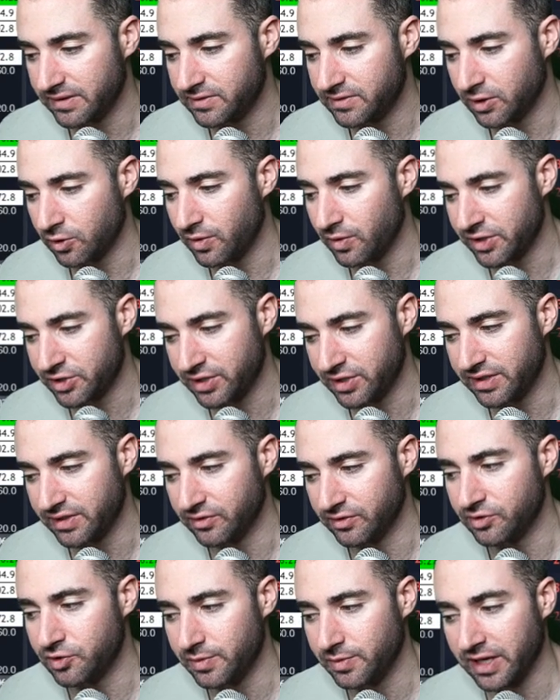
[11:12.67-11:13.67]
The question
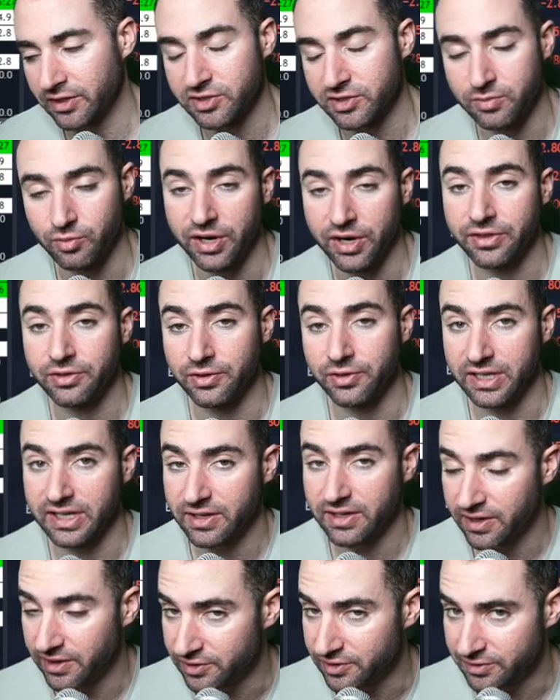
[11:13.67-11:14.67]
is, do we actually break
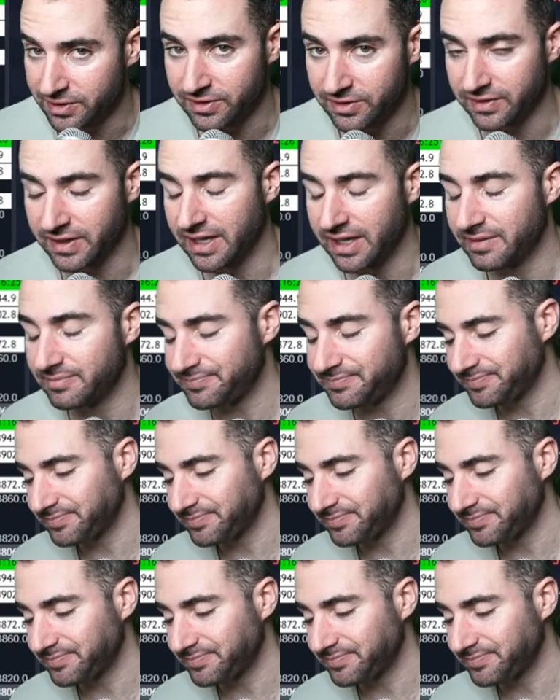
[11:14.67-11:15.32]
3800 on that?